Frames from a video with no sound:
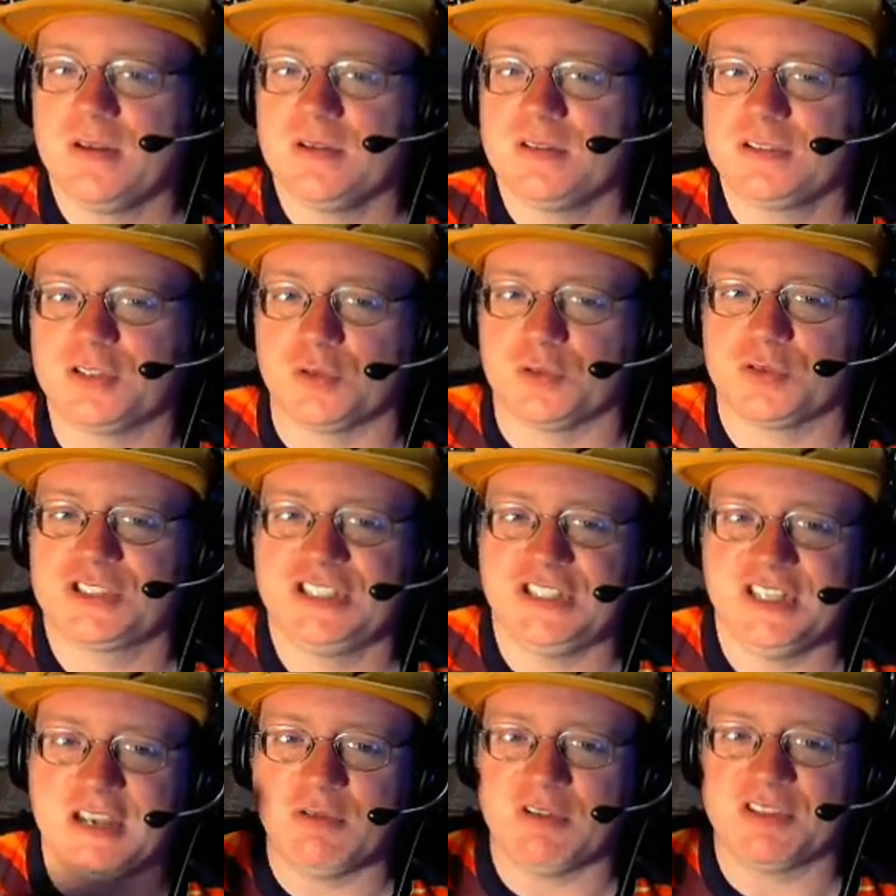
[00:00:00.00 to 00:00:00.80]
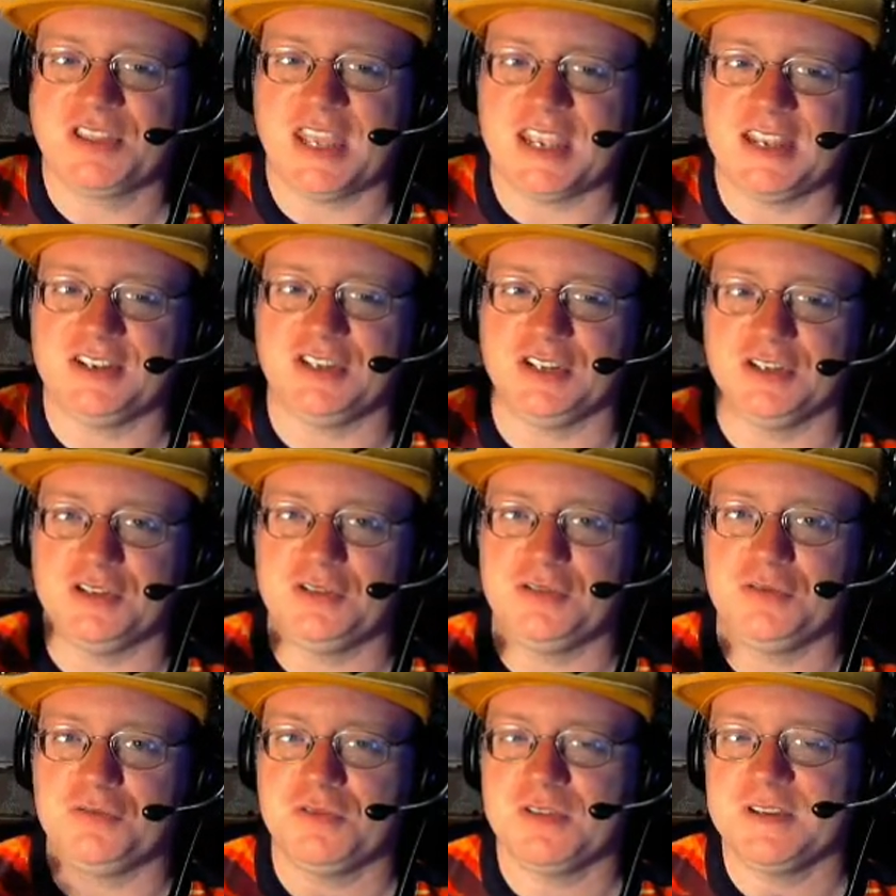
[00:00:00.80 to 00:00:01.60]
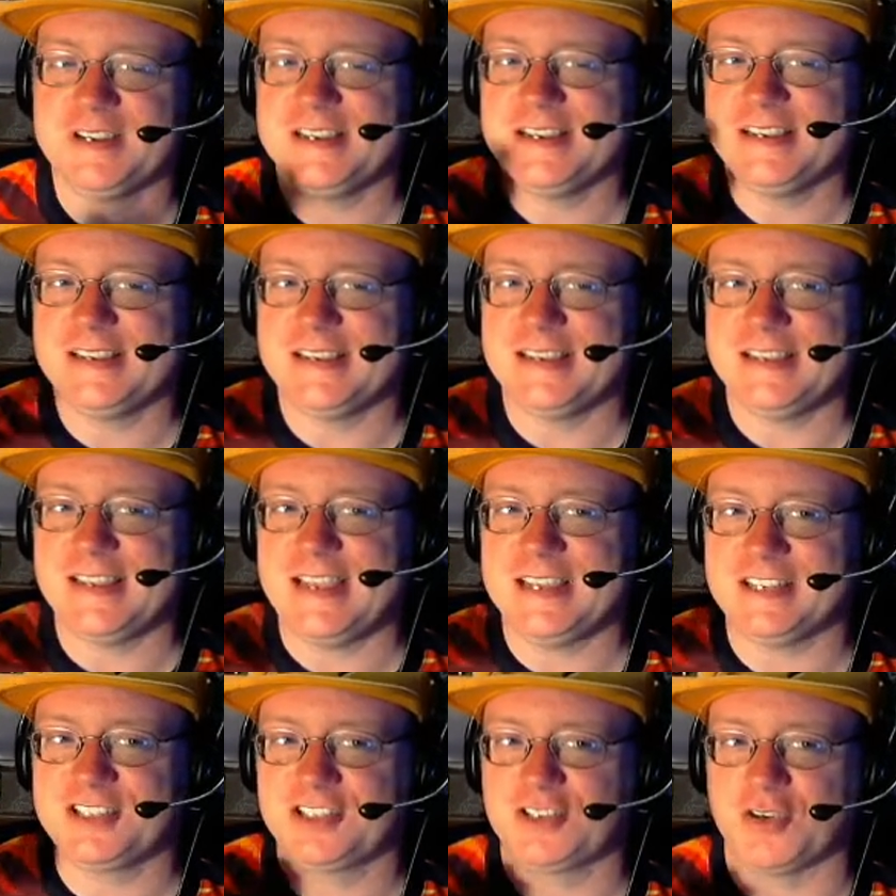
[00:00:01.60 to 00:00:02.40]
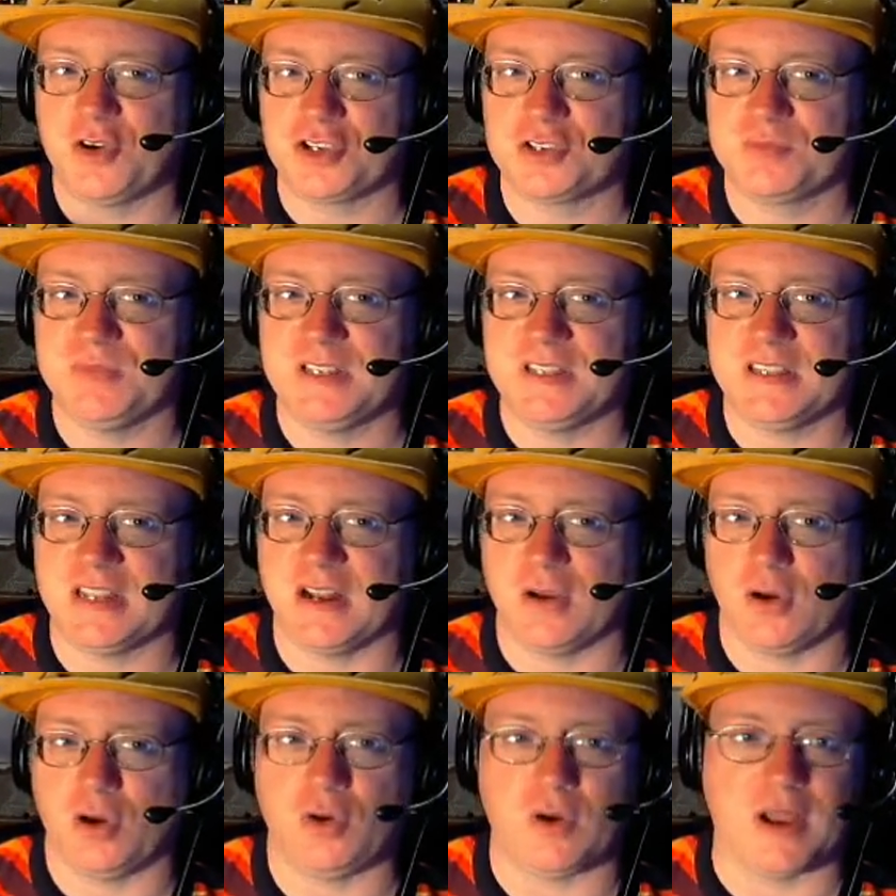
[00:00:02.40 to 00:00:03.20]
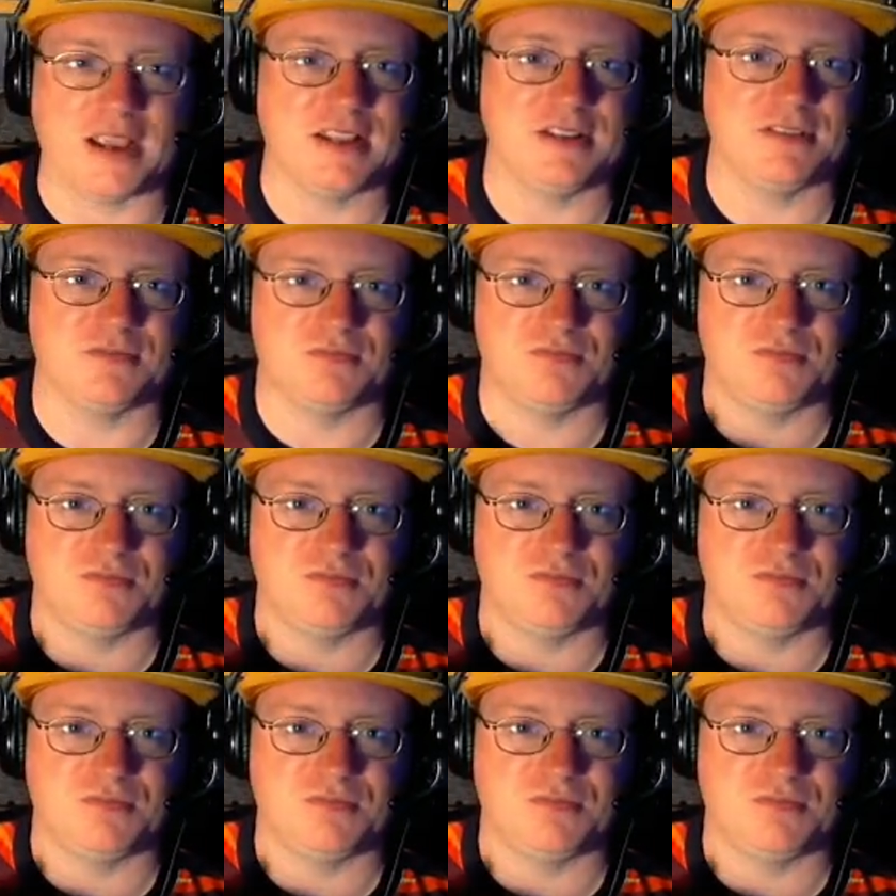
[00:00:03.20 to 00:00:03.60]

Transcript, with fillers: So seeing what they do, it shows me that, oh, I can